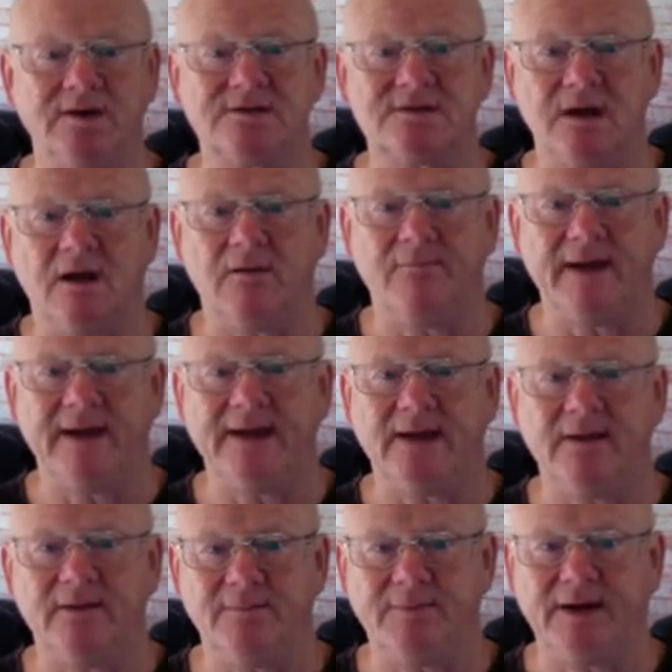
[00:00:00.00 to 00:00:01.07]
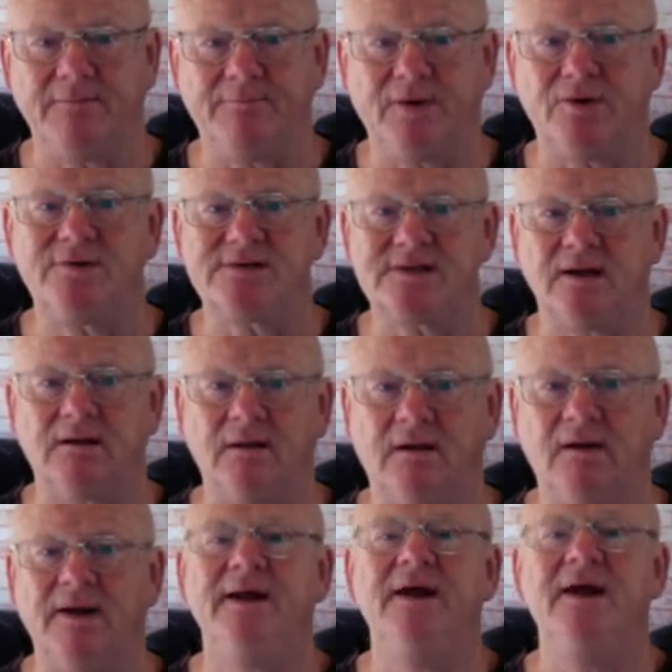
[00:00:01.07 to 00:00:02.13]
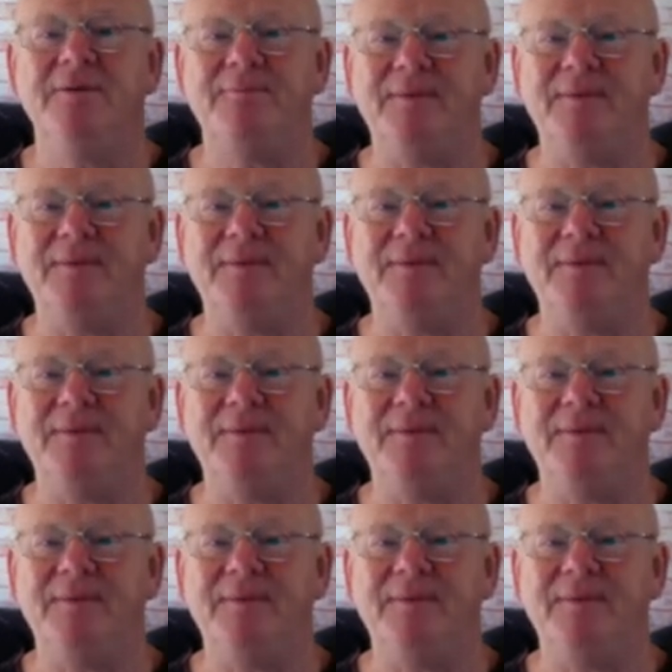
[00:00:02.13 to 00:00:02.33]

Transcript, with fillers: to start making the big bucks online,